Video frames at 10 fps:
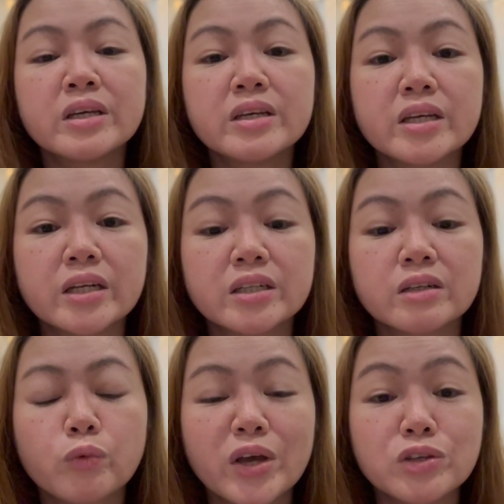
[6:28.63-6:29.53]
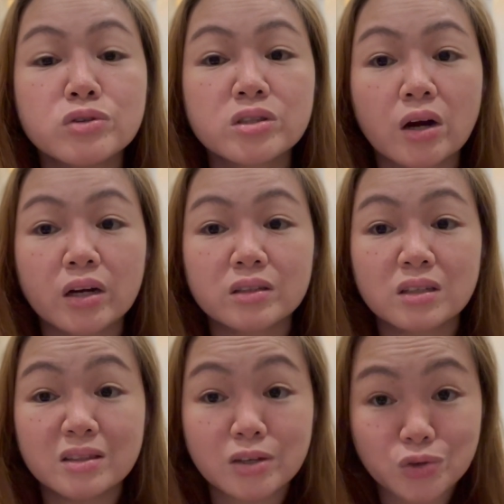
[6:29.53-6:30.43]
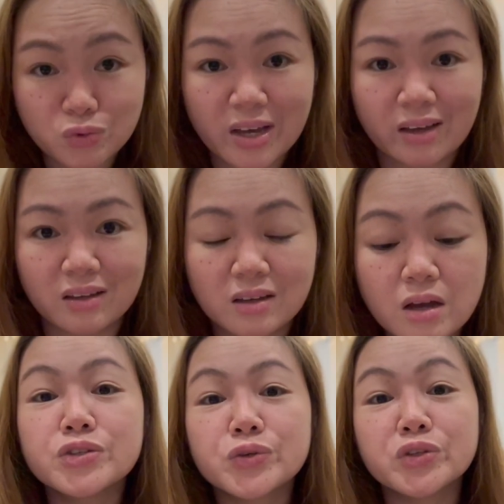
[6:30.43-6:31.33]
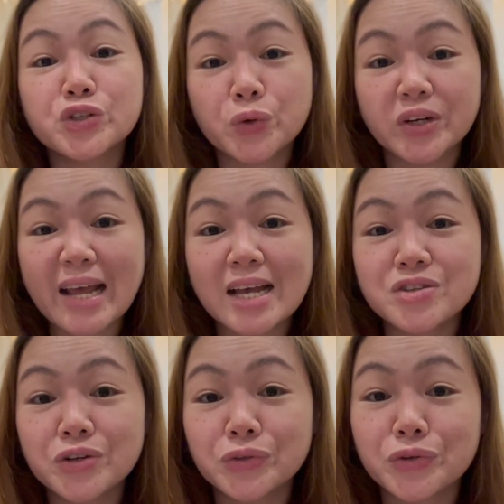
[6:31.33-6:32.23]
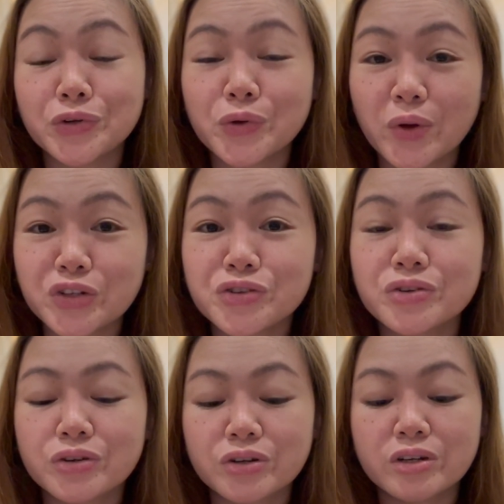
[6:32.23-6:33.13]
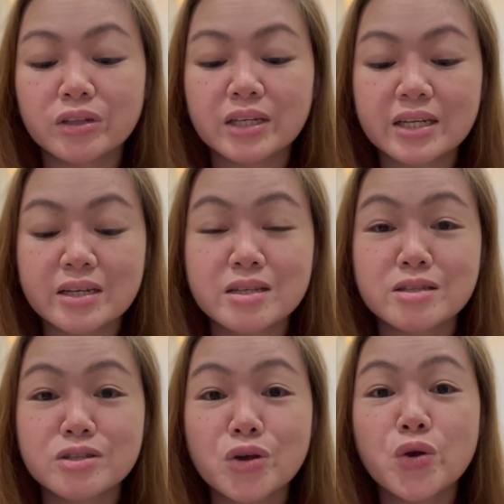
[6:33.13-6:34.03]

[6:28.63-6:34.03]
here when you start in the UK. So the short answer to your question, Earl, is